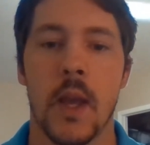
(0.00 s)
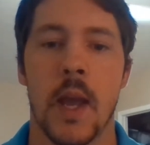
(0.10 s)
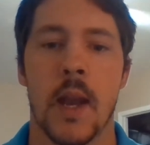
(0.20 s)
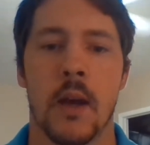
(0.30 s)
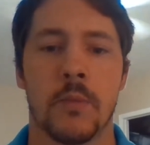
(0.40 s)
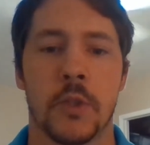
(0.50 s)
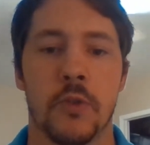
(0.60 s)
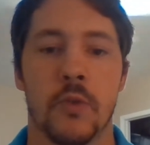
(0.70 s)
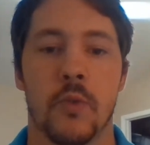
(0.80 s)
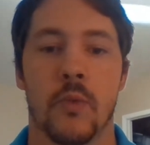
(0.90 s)
And it helps
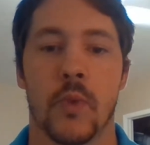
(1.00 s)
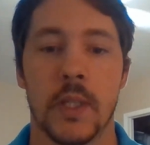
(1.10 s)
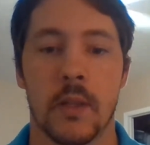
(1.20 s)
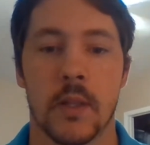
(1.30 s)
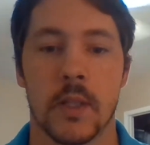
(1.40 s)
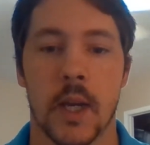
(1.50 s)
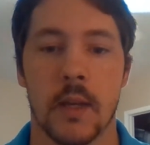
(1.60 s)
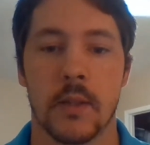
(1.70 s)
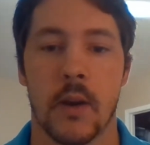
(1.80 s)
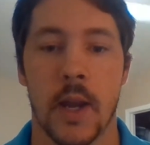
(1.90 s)
to
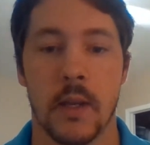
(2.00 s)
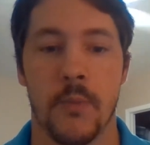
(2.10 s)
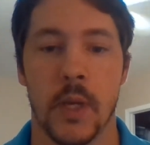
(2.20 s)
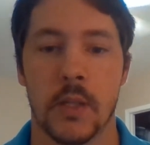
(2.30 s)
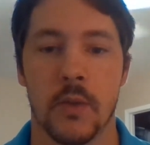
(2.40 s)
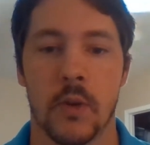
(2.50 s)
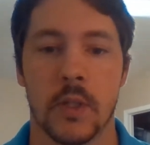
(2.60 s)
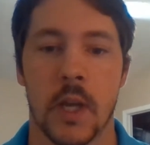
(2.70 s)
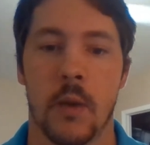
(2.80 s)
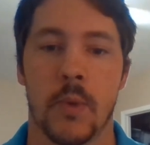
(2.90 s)
resynthesize our ATP stores
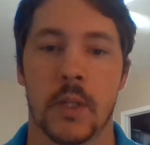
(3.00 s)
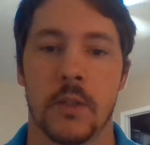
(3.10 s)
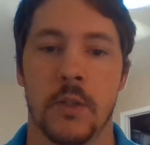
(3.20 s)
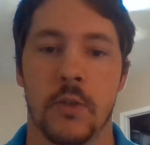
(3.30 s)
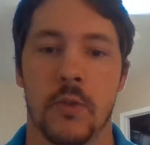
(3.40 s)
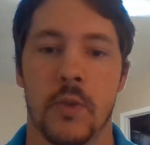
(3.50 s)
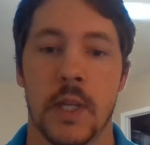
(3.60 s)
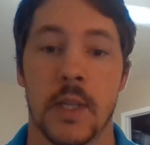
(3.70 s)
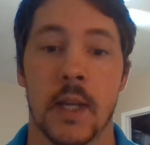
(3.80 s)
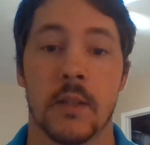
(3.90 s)
to help us do
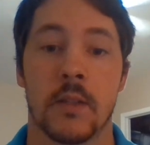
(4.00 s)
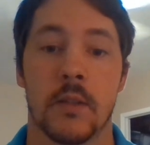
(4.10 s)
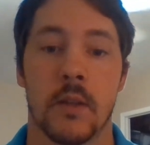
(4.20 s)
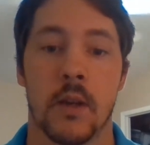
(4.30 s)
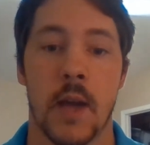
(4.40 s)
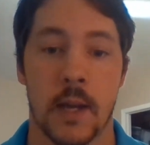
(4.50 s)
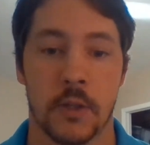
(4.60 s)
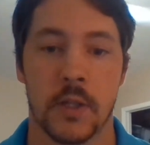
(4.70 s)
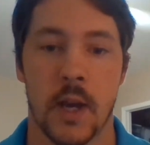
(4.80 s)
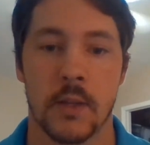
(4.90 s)
intense
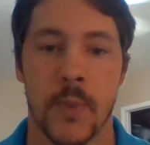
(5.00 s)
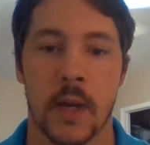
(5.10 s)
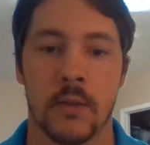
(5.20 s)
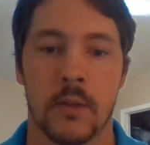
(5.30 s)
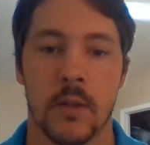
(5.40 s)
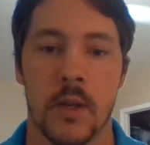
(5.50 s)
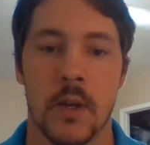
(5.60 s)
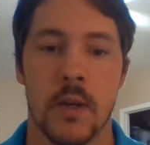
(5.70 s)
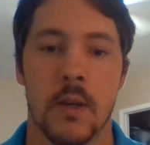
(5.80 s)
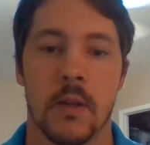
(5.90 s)
exercise bouts
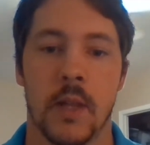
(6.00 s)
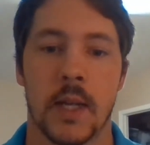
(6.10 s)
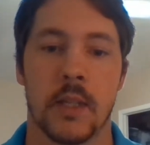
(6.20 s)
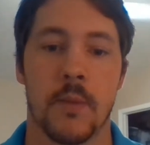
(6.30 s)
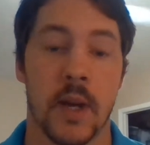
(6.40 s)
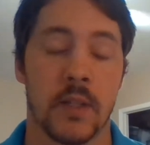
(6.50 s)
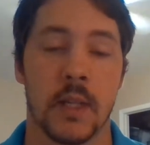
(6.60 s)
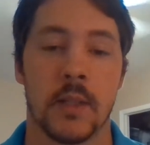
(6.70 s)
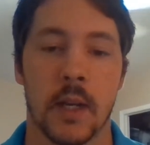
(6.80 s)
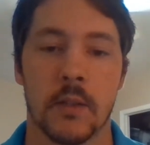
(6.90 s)
lasting about
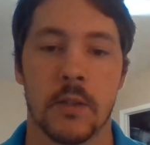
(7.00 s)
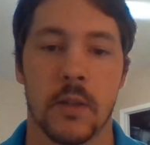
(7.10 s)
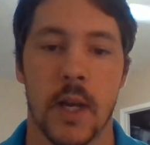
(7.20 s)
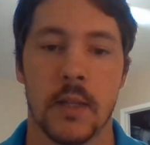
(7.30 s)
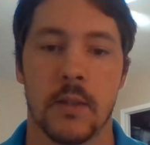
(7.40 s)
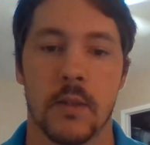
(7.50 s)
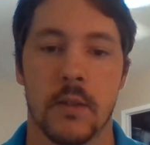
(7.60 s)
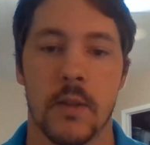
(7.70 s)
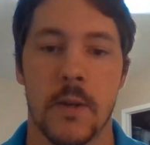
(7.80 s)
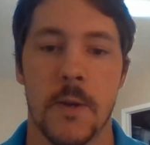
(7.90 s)
10 seconds or less.
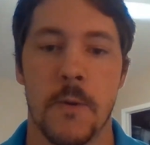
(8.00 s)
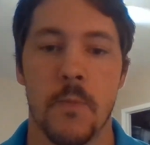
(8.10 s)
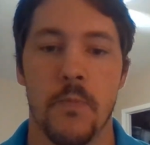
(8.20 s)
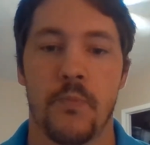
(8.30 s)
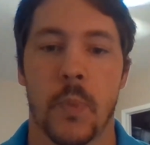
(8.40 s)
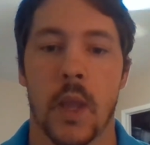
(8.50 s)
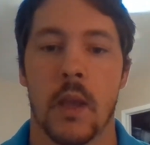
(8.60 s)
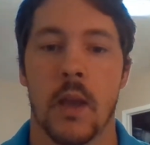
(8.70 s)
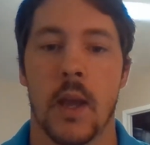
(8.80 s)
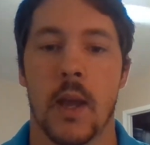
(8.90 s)

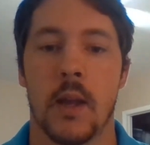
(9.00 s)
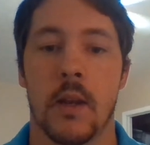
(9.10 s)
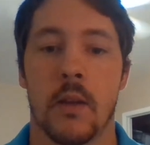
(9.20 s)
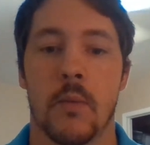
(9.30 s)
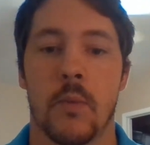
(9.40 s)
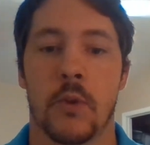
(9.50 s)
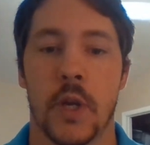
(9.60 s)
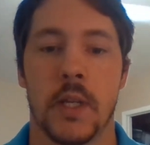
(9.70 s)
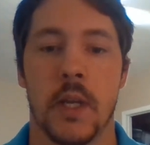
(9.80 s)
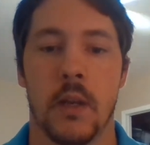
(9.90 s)
And
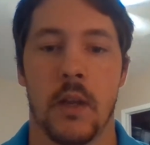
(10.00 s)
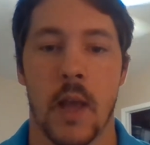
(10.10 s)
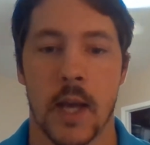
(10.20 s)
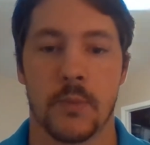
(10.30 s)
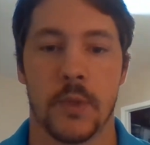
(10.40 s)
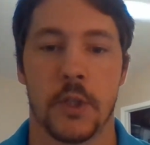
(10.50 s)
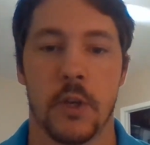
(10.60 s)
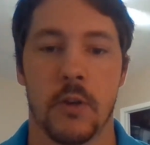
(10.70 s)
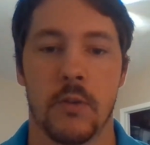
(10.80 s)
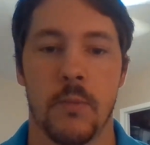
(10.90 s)
creatine has been
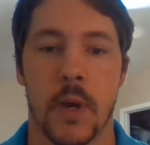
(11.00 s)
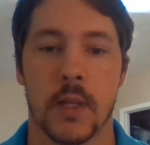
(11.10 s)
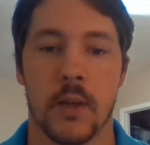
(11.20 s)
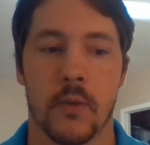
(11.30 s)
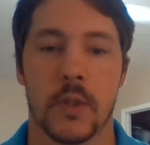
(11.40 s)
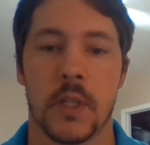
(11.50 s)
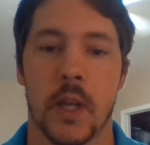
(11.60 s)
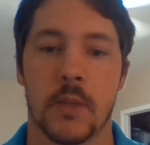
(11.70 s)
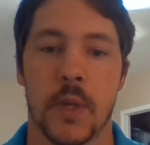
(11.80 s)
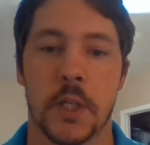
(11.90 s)
shown by several of the
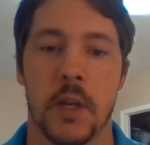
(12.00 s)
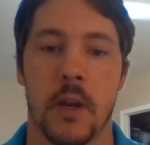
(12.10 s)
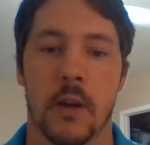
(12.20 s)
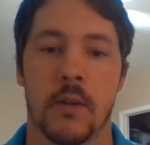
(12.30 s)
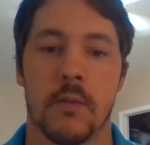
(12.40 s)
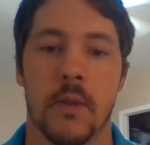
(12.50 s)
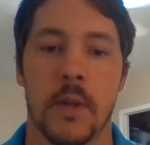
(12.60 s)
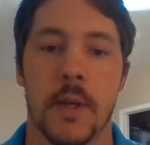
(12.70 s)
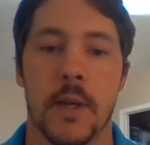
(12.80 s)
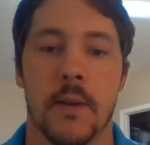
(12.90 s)
studies mentioned here
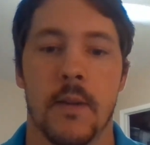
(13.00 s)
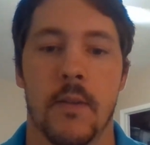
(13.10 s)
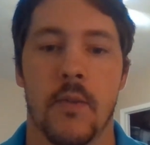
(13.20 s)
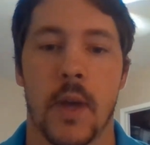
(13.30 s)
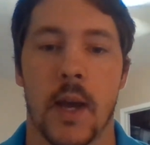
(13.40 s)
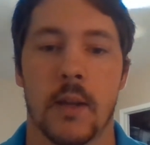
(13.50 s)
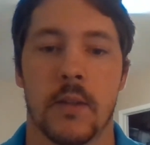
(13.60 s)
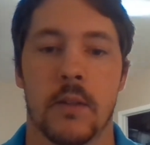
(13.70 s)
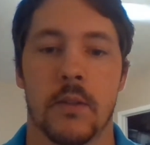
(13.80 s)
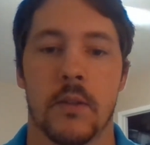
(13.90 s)
that